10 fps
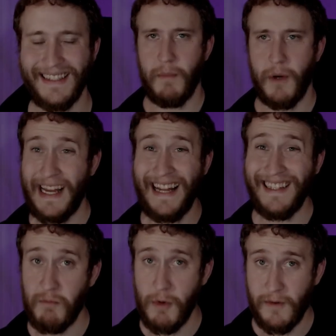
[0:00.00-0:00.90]
But with that,
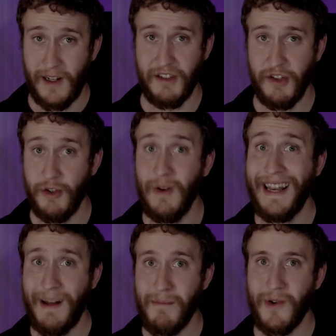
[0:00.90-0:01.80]
let's move on to
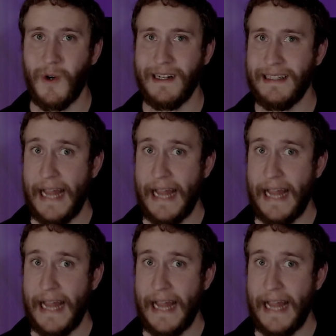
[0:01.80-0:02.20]
number one.